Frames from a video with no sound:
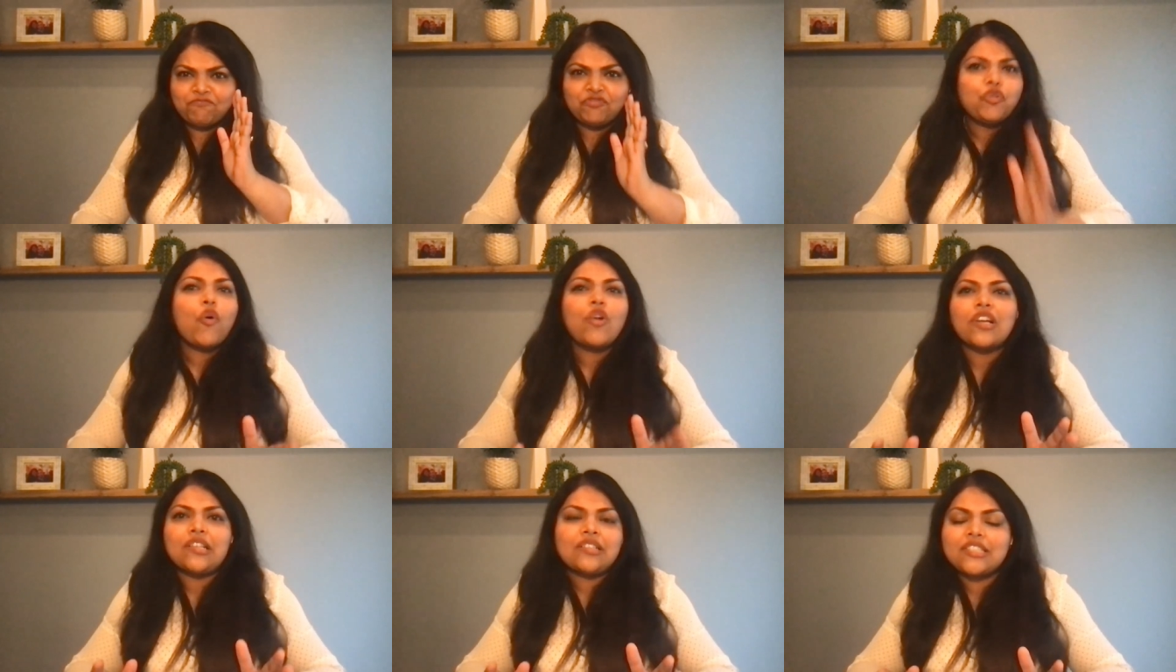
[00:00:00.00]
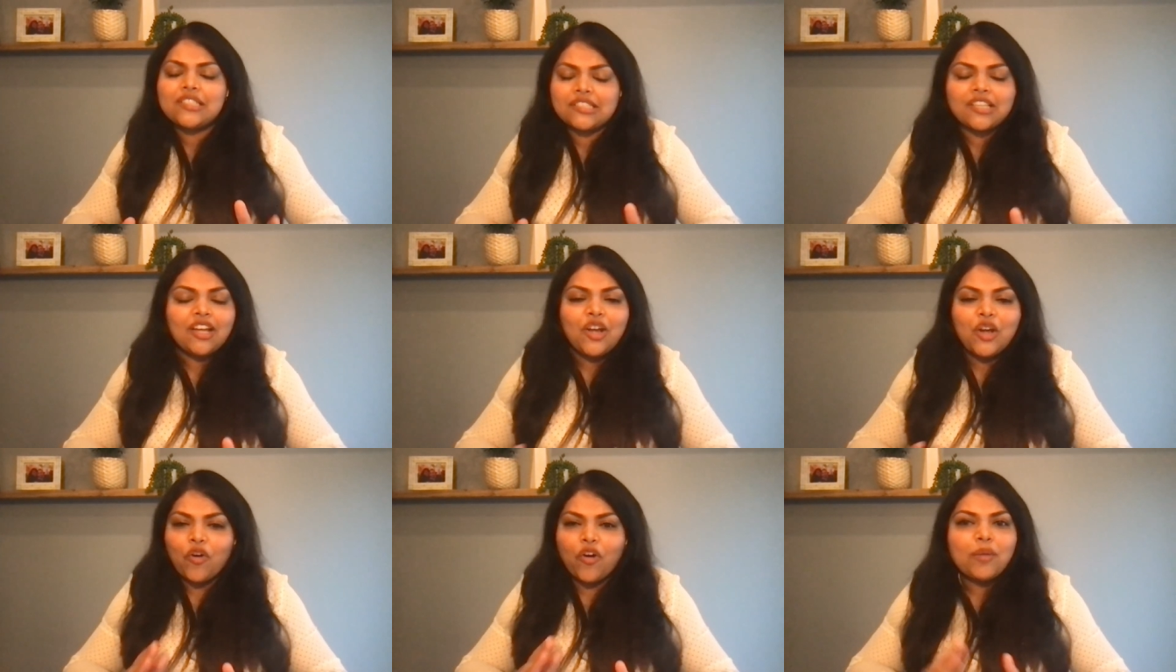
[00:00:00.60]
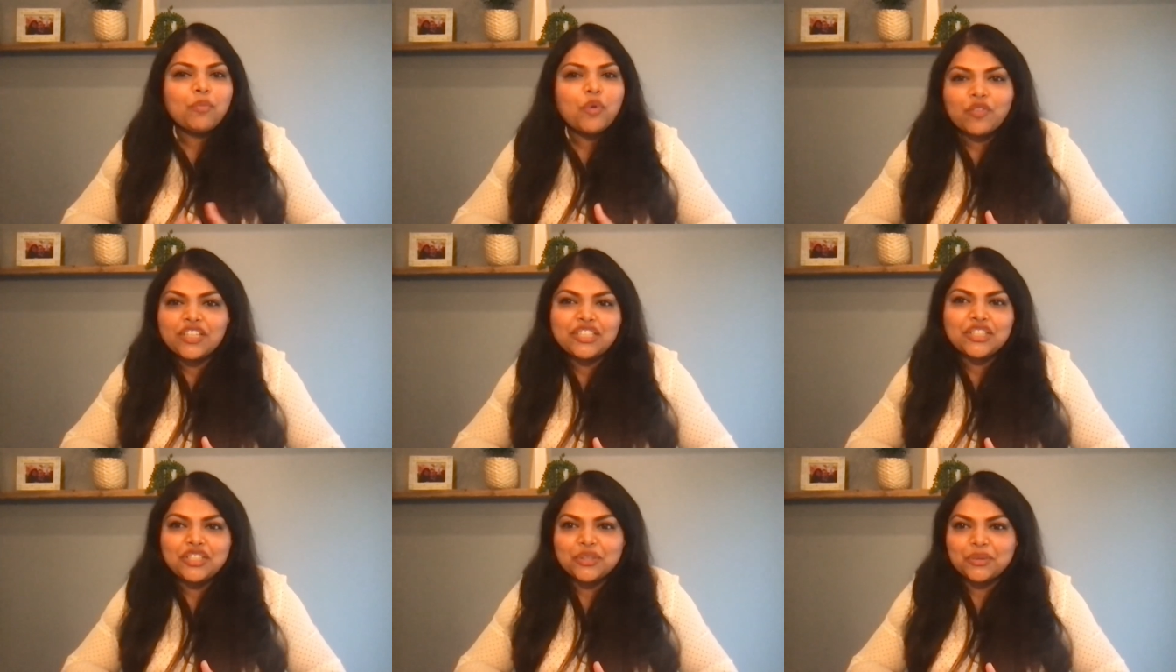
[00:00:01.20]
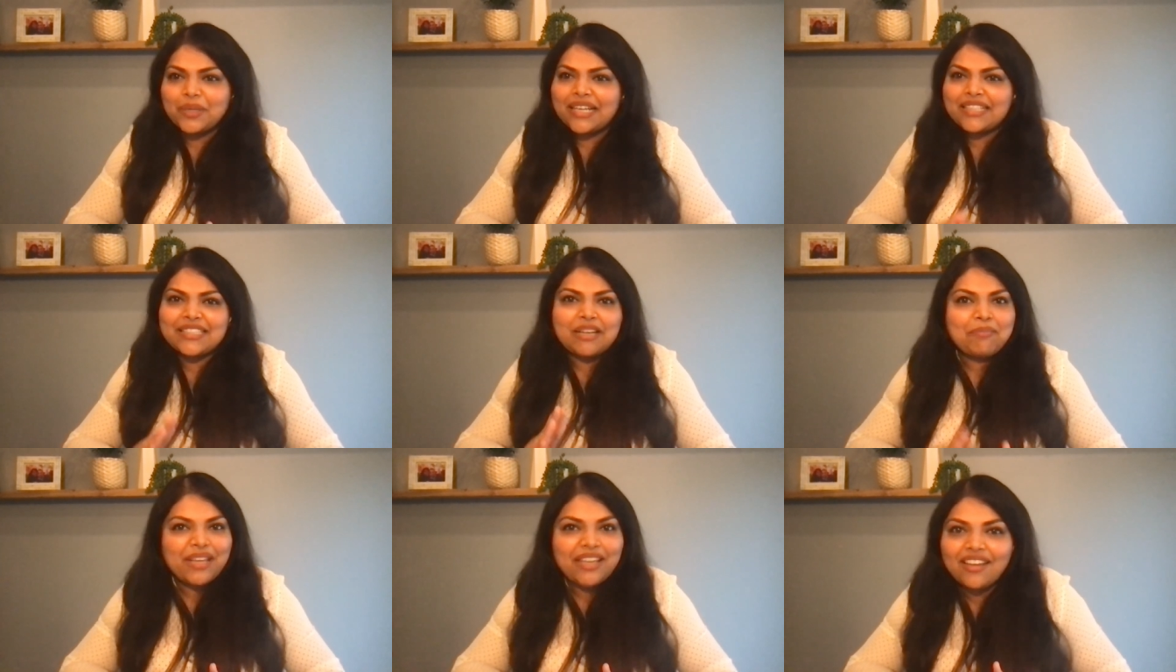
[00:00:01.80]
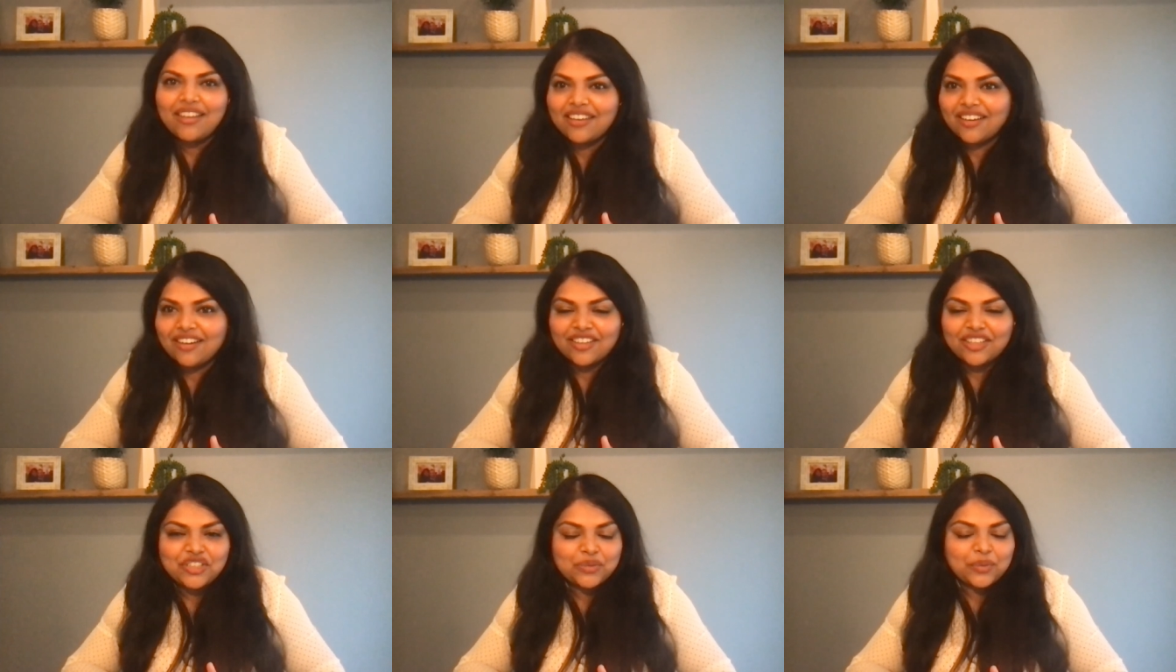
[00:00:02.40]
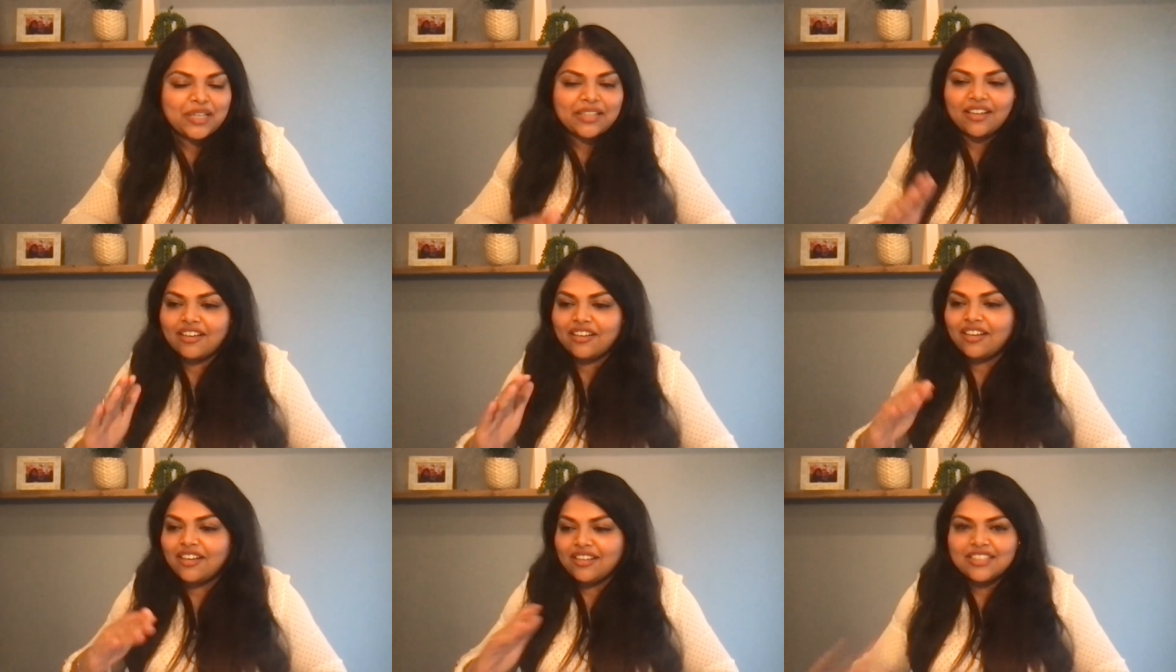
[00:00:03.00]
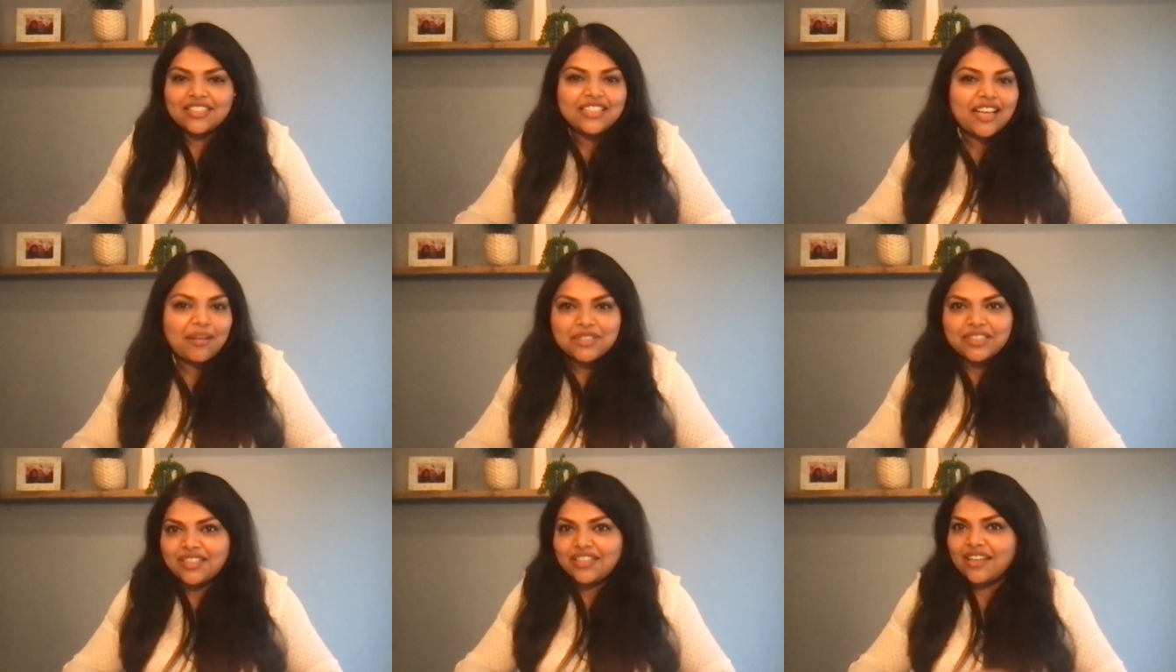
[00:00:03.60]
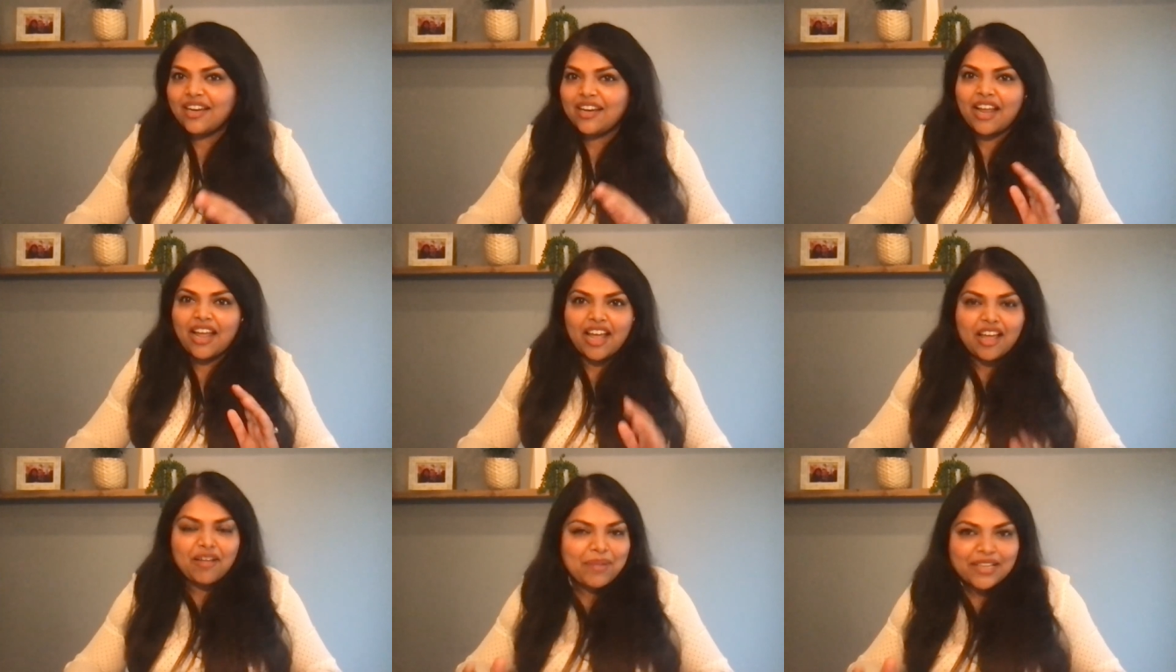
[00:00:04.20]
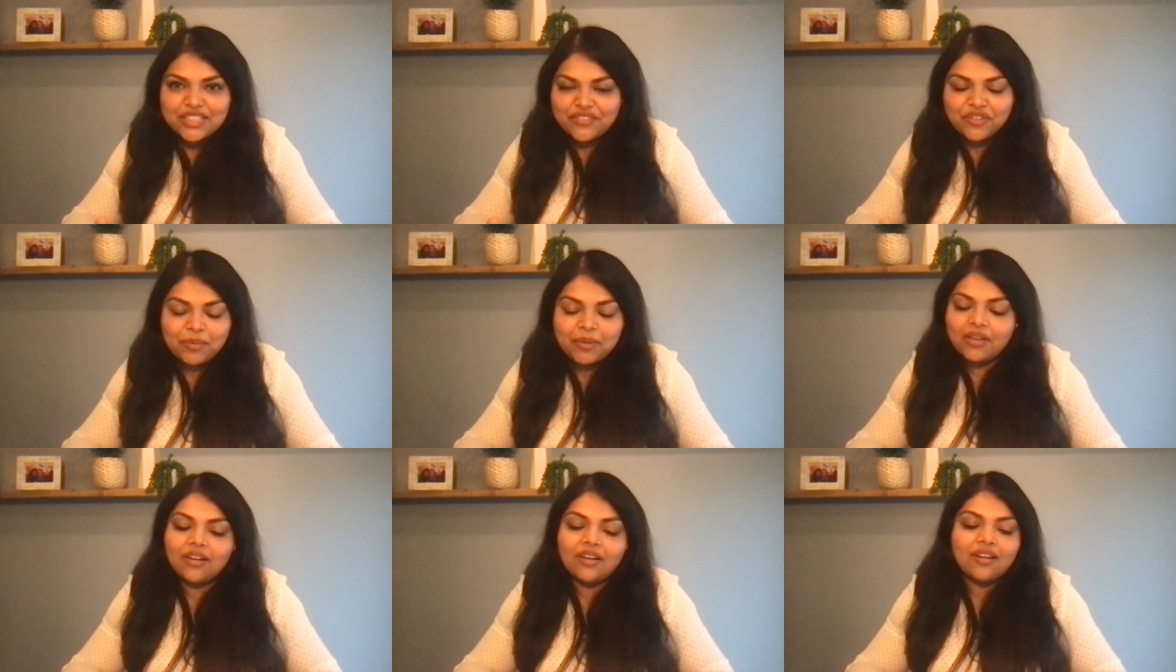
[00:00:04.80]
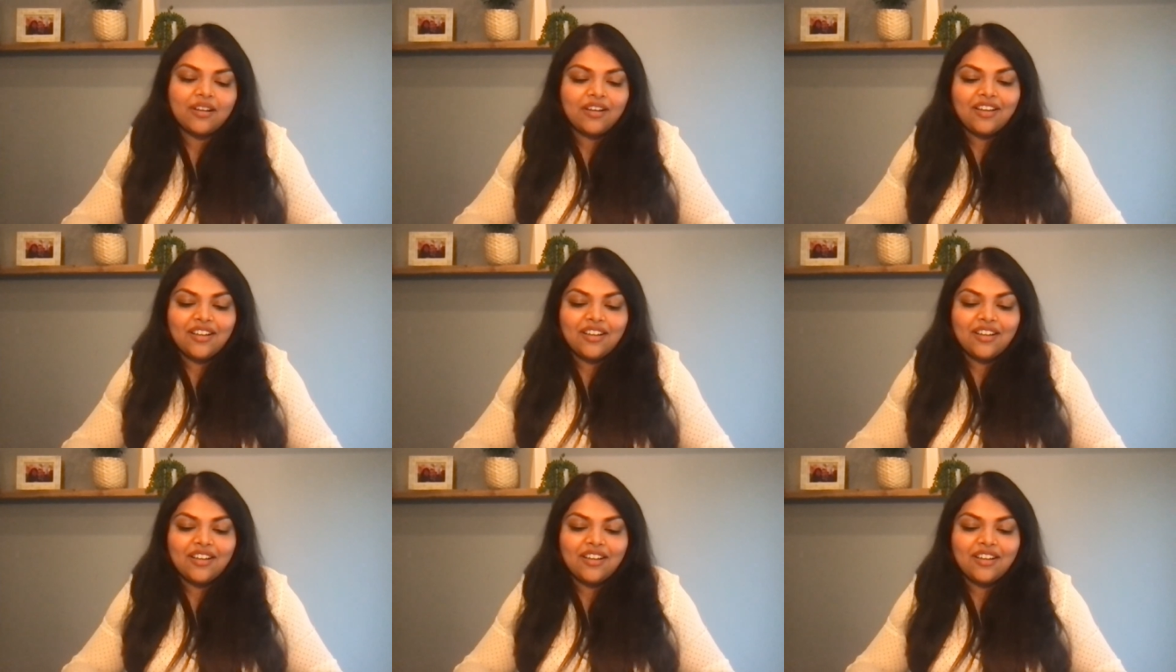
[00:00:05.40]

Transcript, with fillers: focus on moving to US and being here and doing their DMD and MS from here.